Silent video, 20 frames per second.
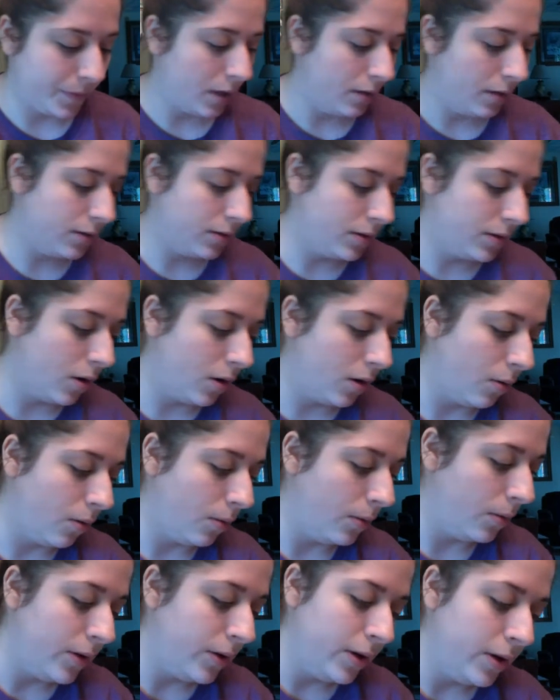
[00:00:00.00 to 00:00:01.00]

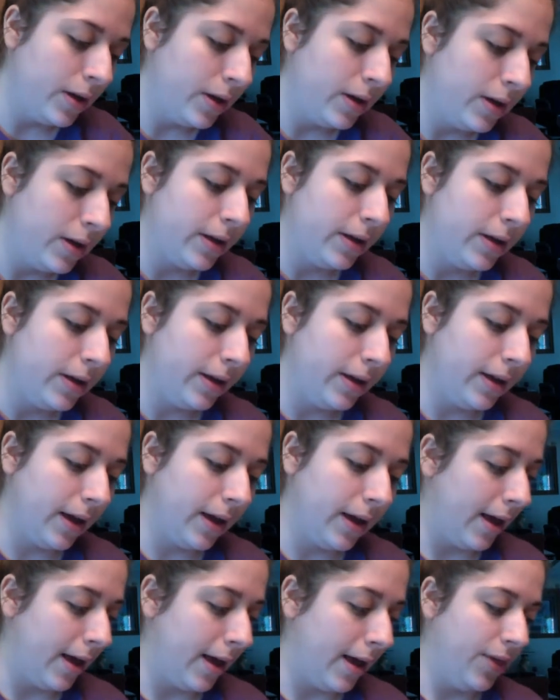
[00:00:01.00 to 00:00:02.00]
So
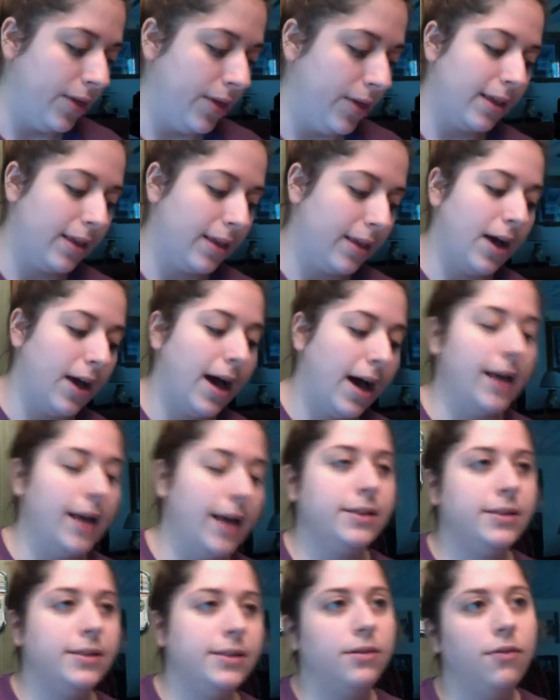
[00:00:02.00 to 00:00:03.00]
I think
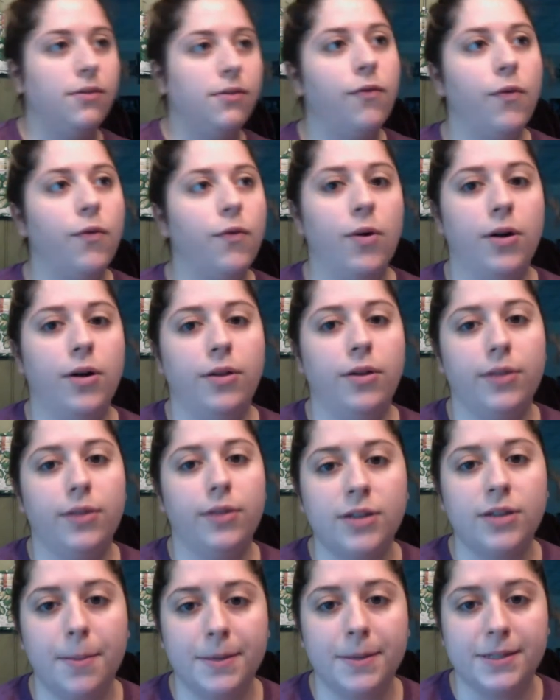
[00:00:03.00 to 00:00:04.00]
that for the
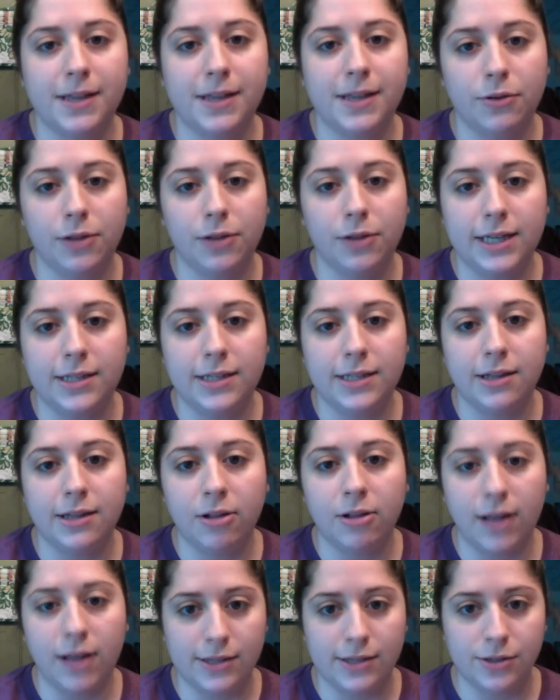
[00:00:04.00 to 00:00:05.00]
topics that relate to the
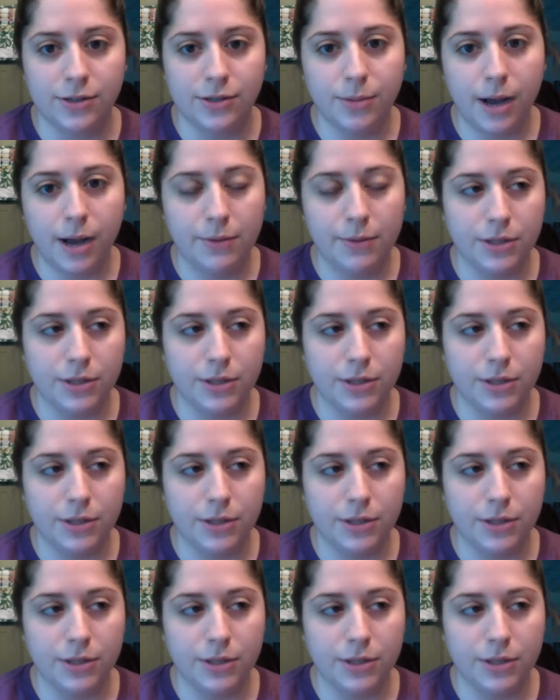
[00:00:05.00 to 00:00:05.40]
classroom, I would